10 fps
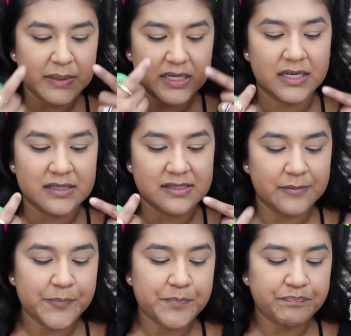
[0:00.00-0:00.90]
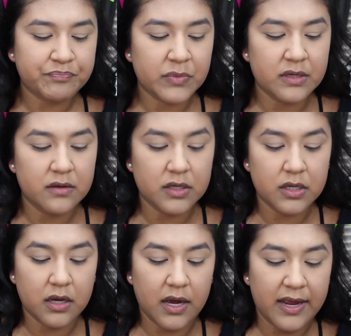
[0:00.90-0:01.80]
because
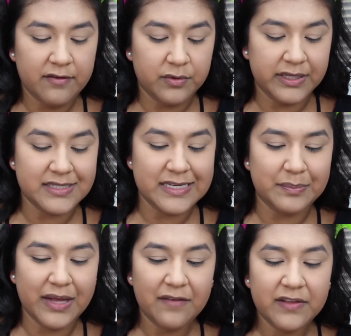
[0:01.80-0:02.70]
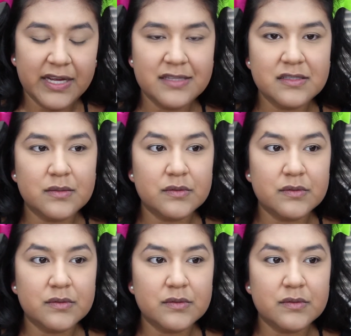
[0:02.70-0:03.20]
I have really deep laugh lines.